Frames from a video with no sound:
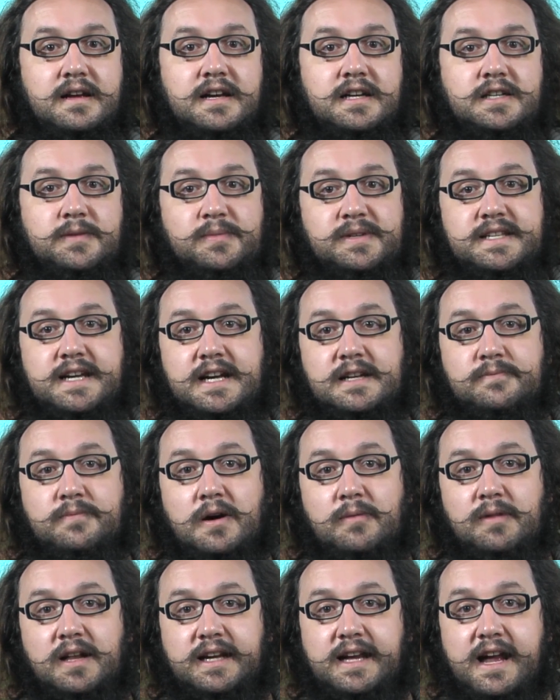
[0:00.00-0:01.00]
To protect
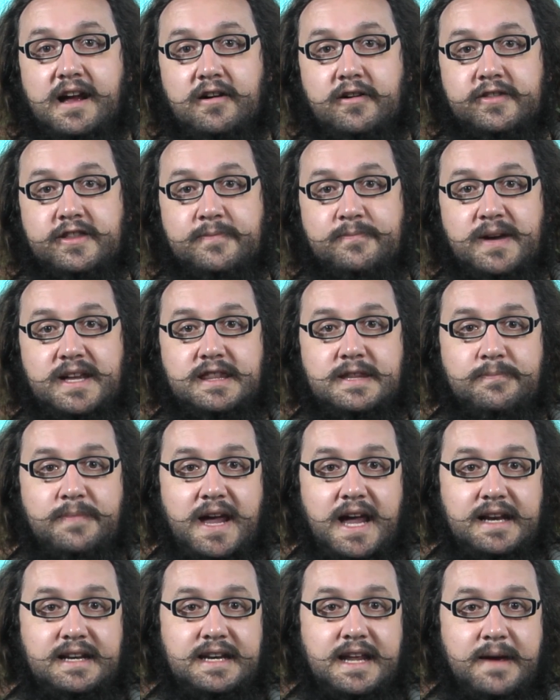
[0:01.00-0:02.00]
public health amid the
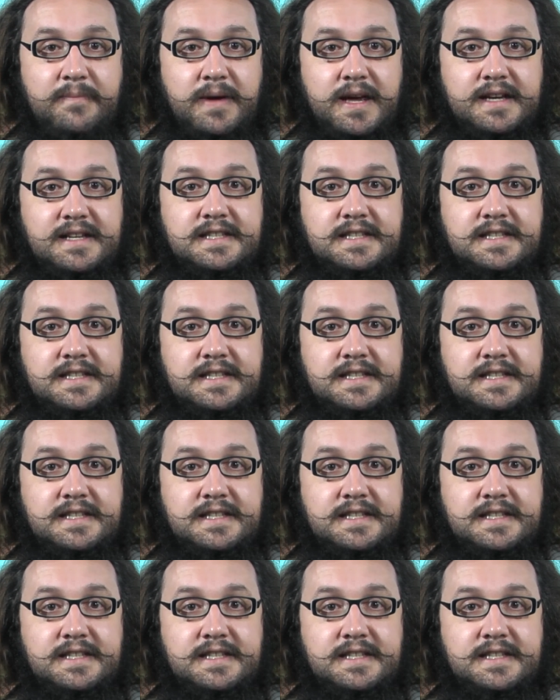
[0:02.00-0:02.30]
pandemic,